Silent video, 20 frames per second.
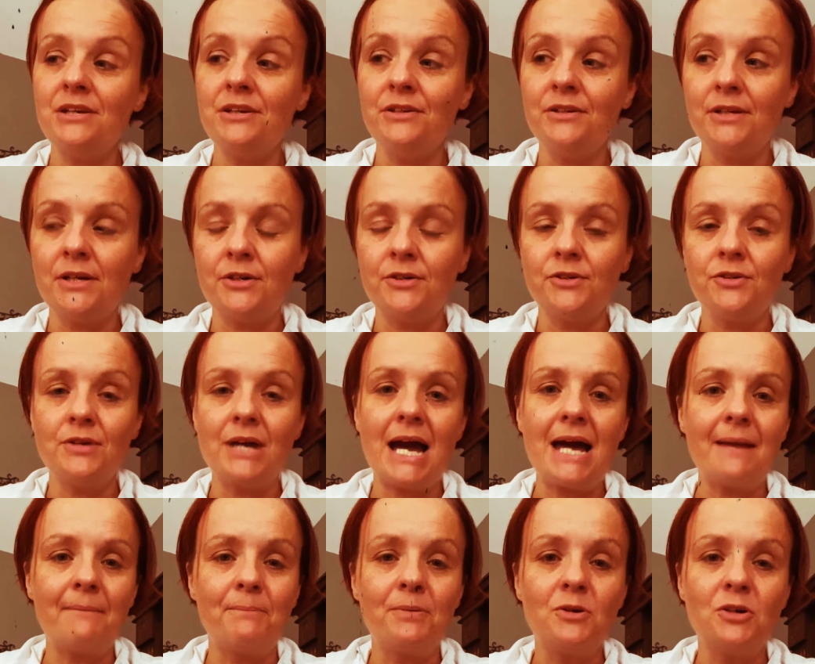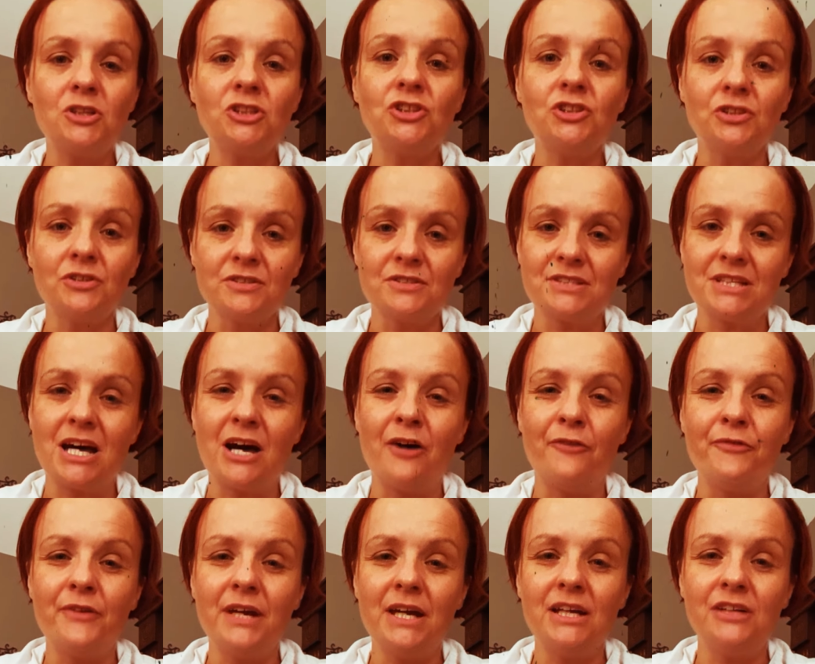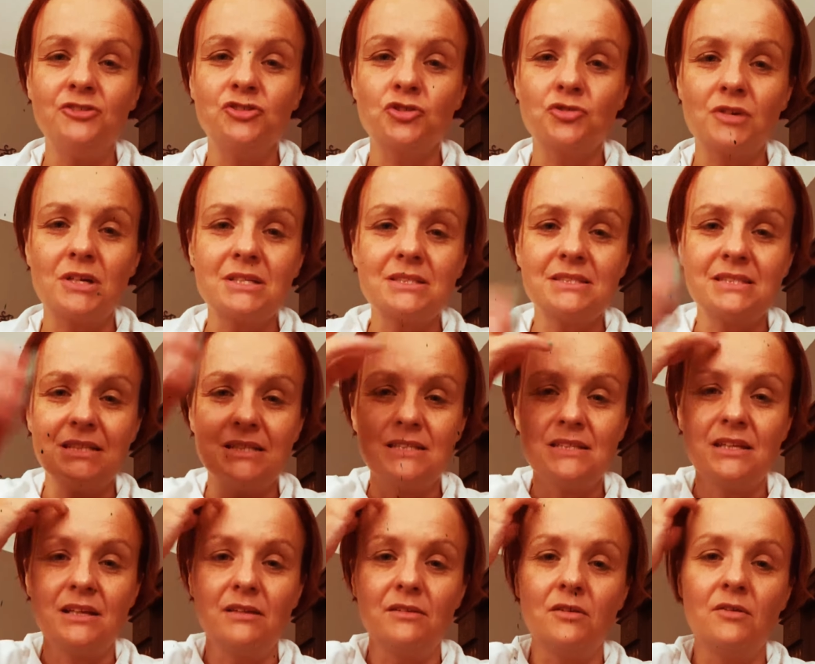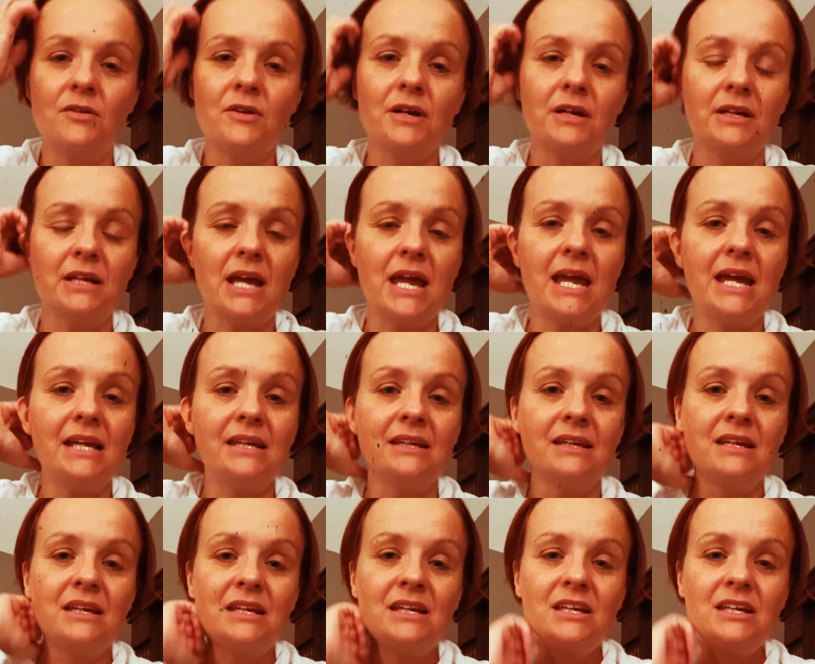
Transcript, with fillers: you know, you got to push yourself and trust in the Lord and